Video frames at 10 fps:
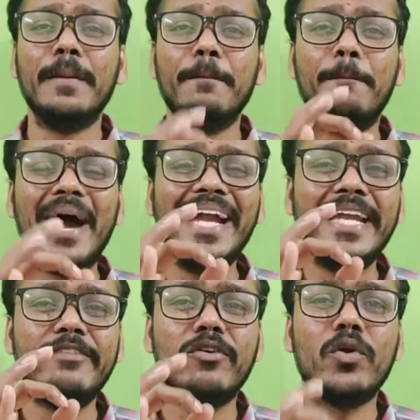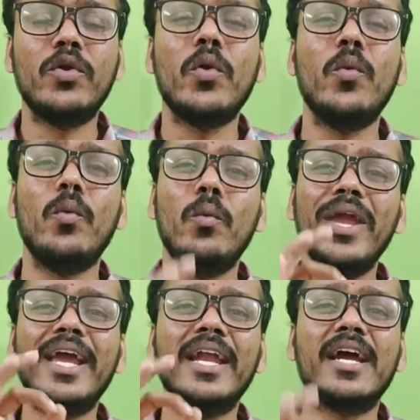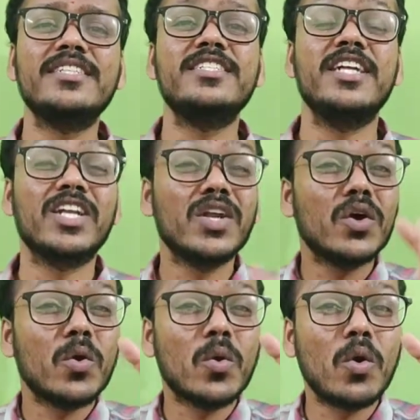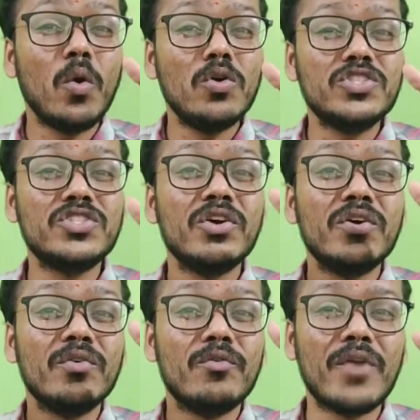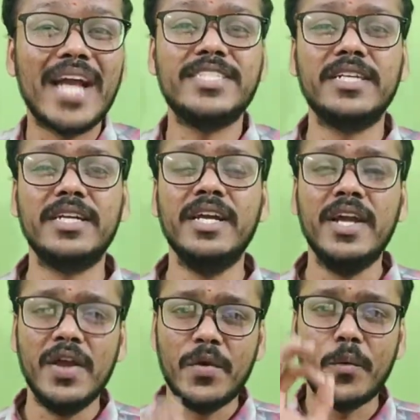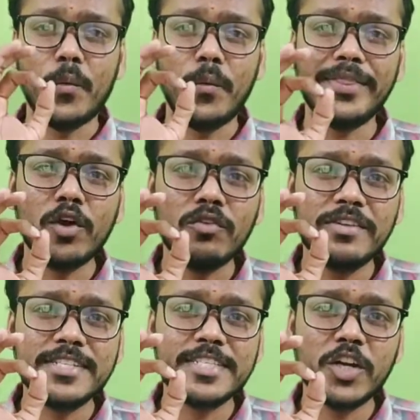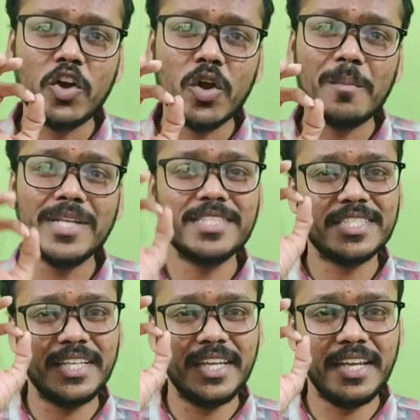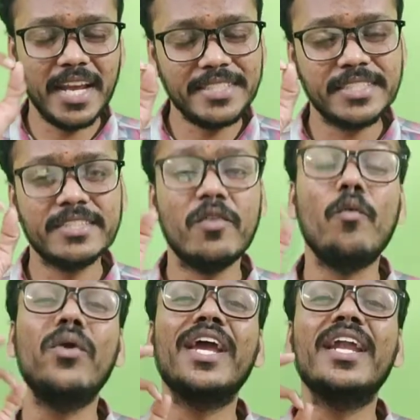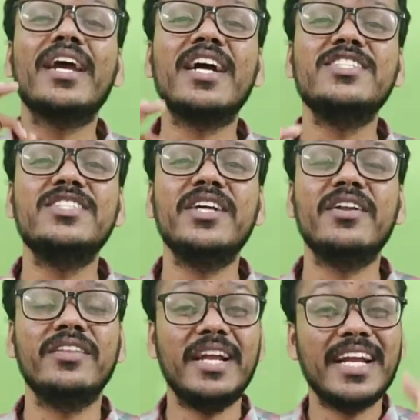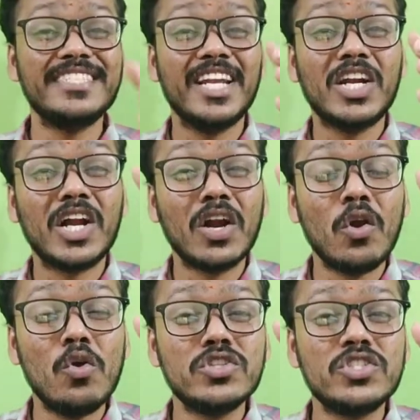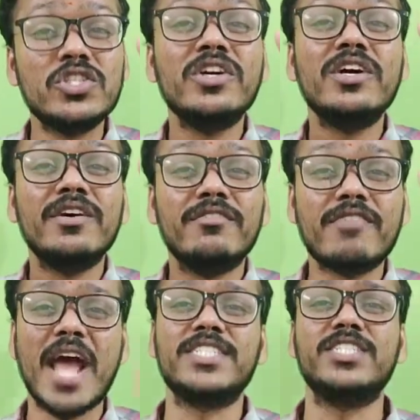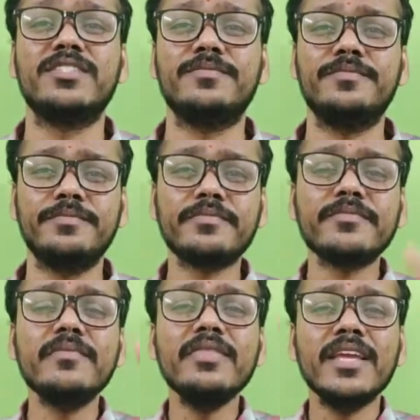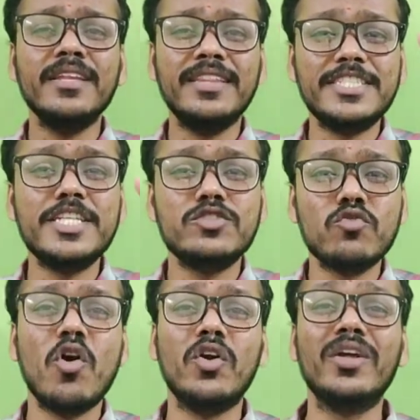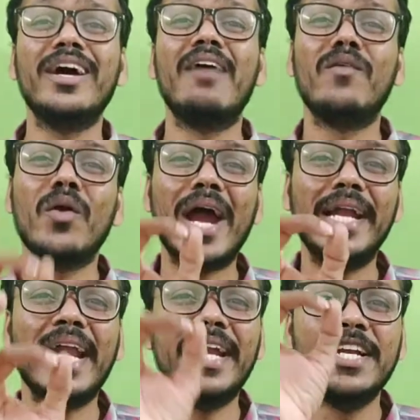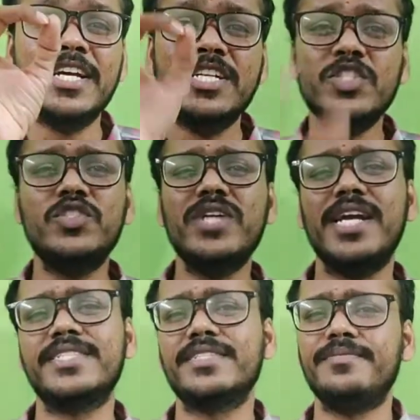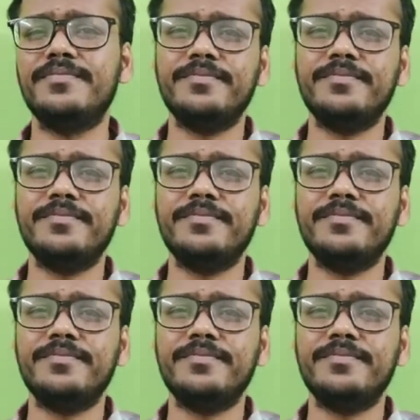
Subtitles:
By default, we can consider closed fracture. Without physician documents, yes, we can consider that as a closed fracture. This is what our guideline states.